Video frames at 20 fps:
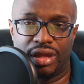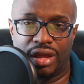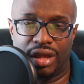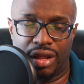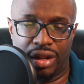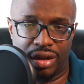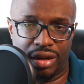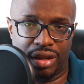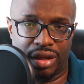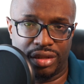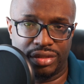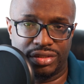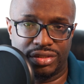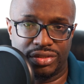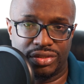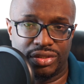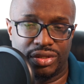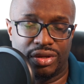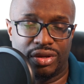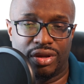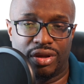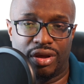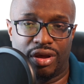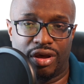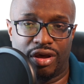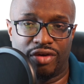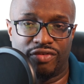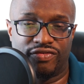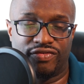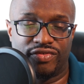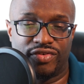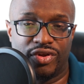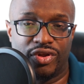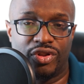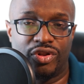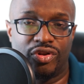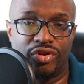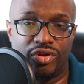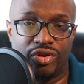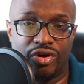a lot of
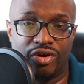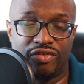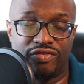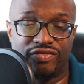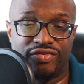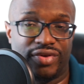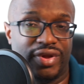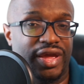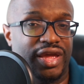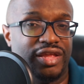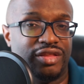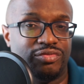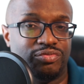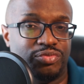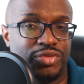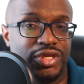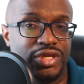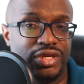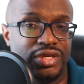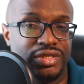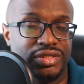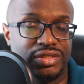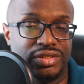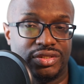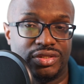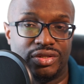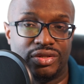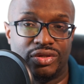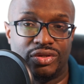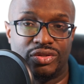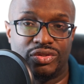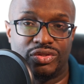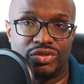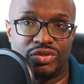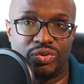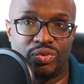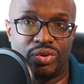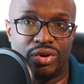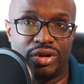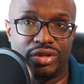love and peace
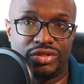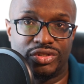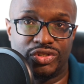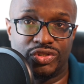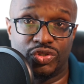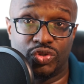towards